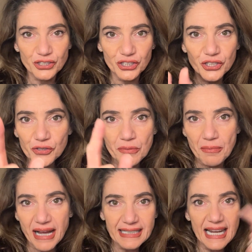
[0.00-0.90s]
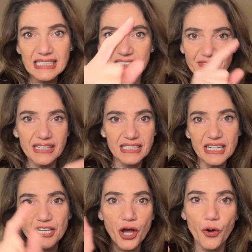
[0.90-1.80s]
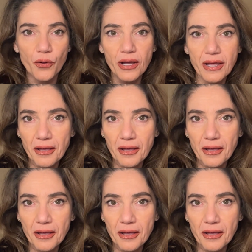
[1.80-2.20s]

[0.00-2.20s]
to you in my next video.